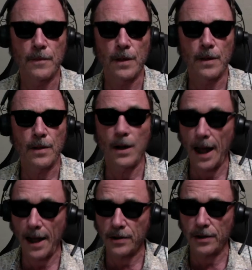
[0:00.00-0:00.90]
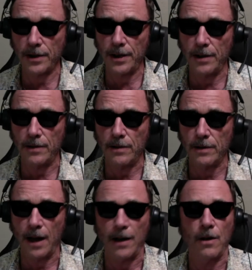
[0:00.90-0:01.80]
They're actually
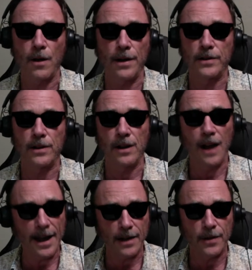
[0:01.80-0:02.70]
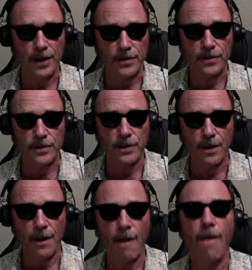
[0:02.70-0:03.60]
not going to like this.
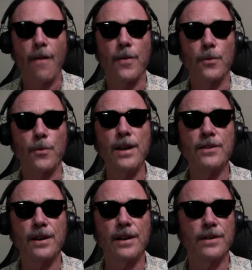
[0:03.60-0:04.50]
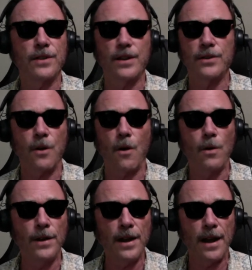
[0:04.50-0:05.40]
The reason is this
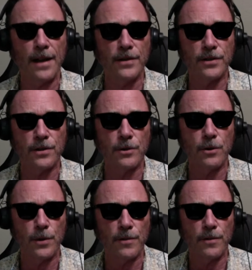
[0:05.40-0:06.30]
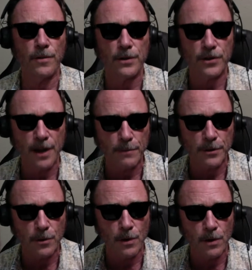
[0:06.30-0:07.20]
only has to do with
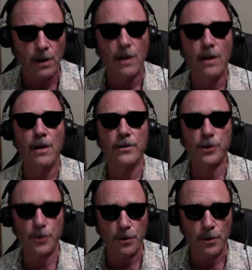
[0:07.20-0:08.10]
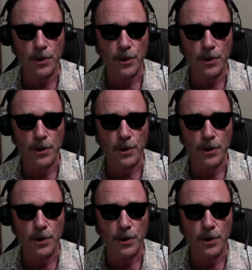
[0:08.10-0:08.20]
perceptual truth,